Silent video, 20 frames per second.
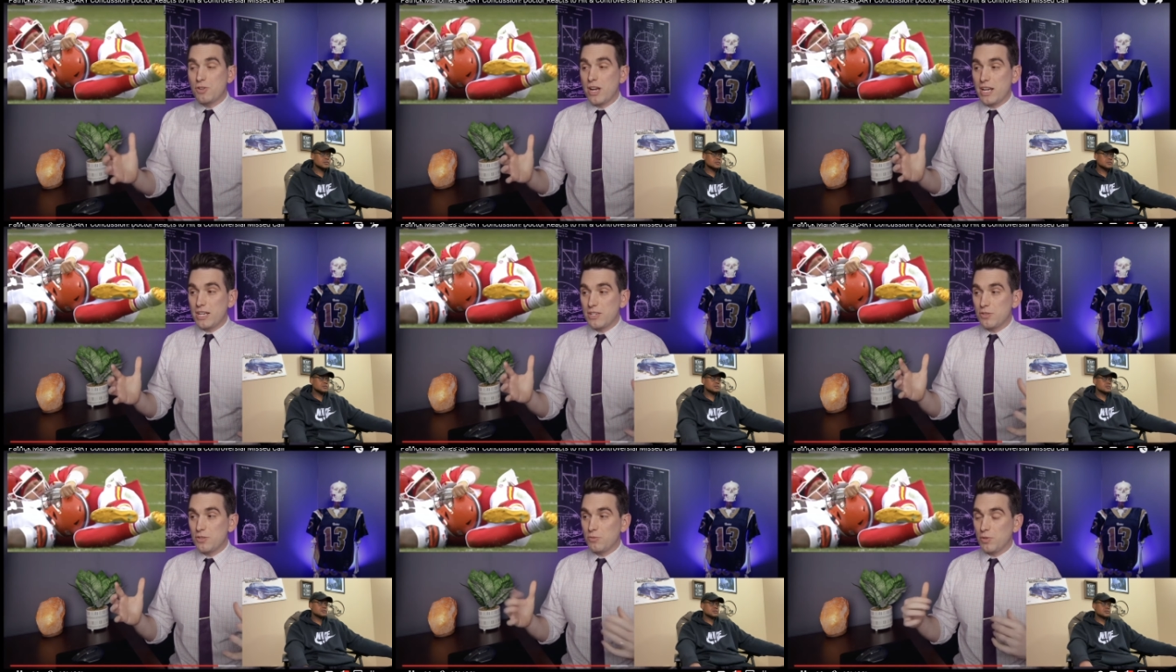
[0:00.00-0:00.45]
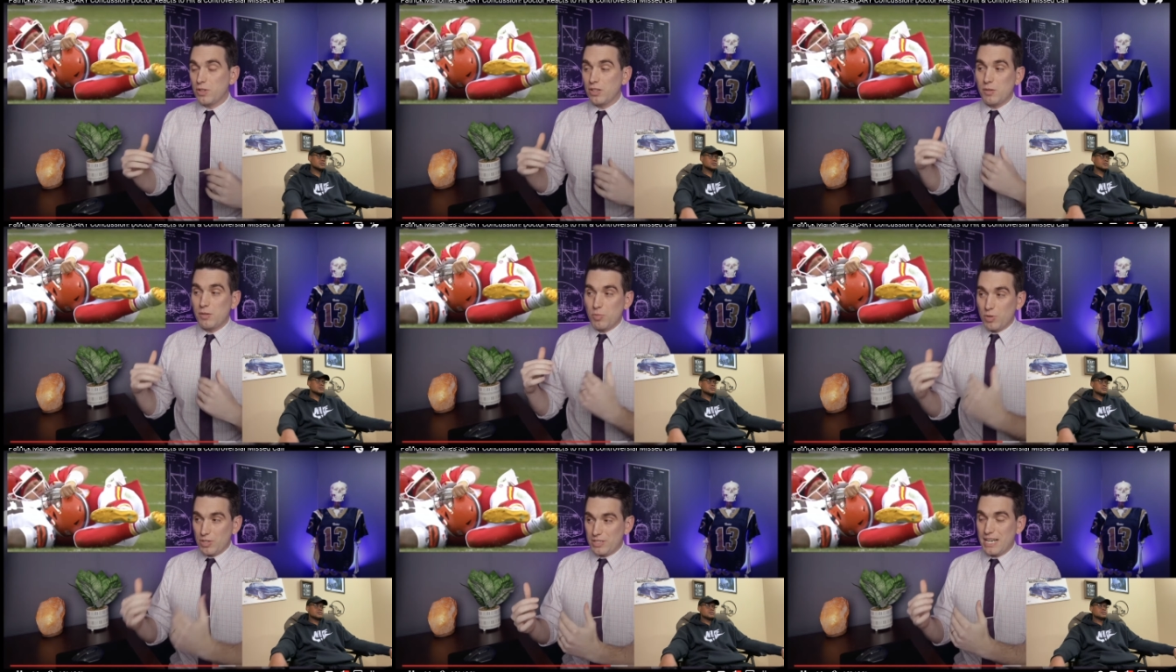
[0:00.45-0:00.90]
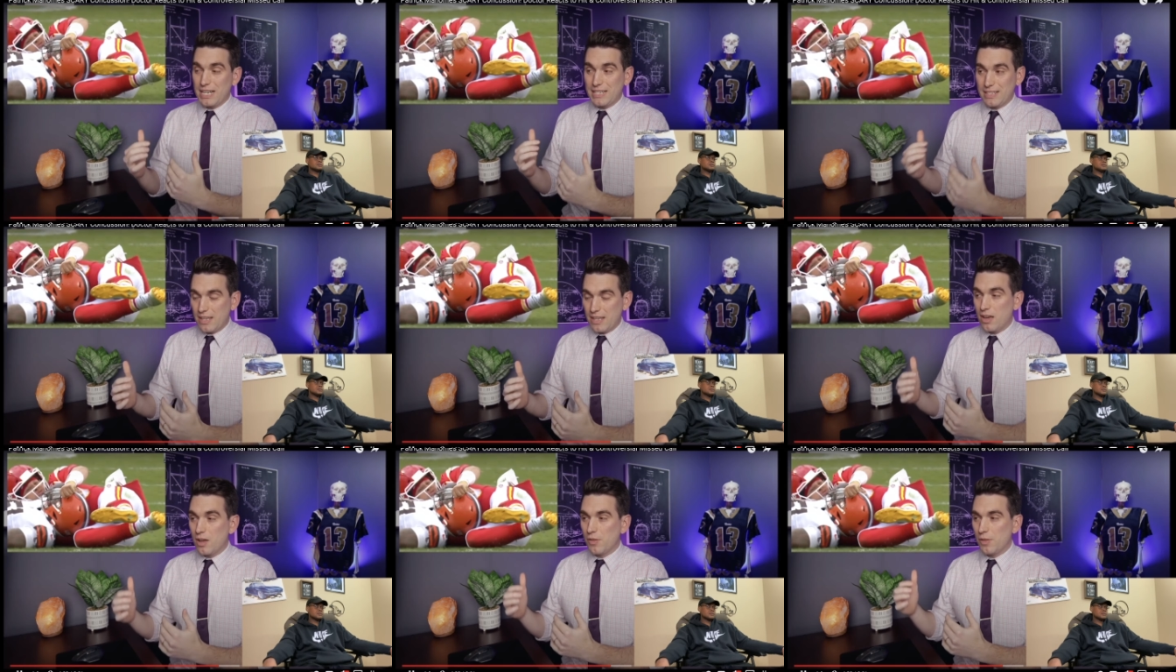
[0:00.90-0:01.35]
trying to really
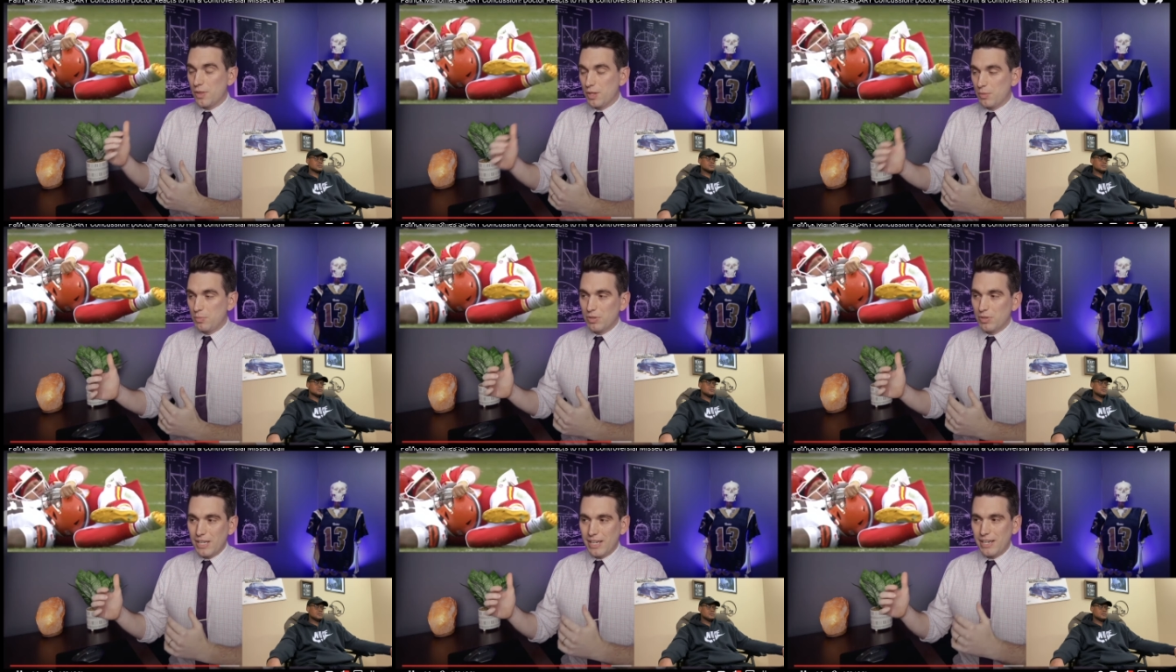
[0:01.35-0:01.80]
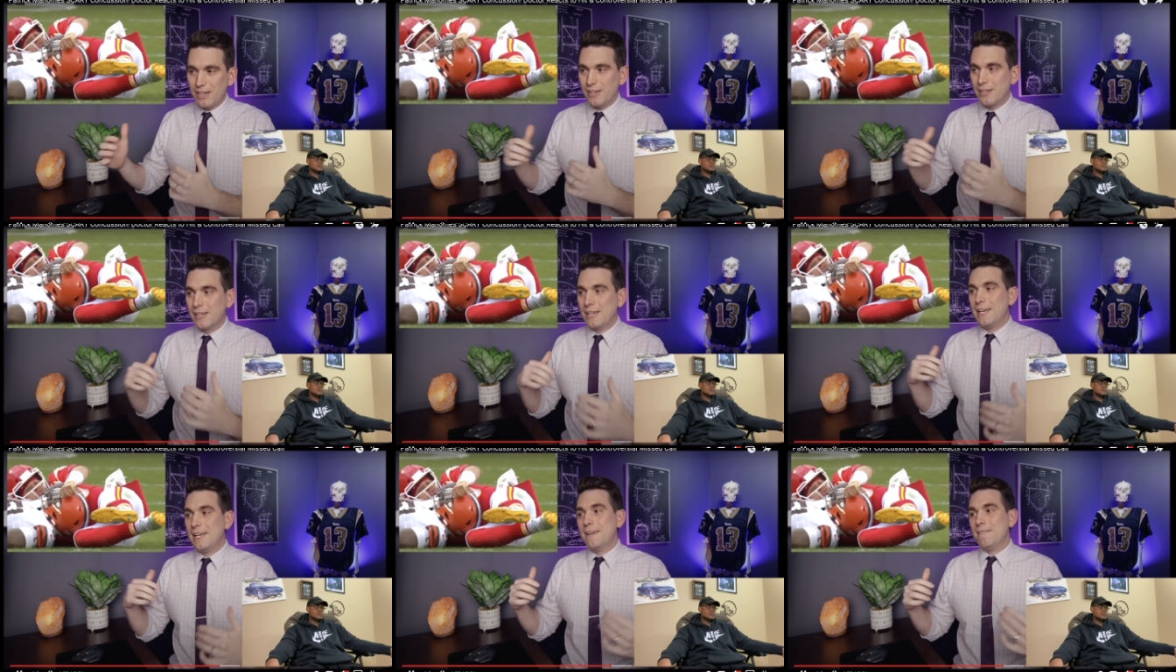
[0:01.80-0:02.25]
protect the health of the player,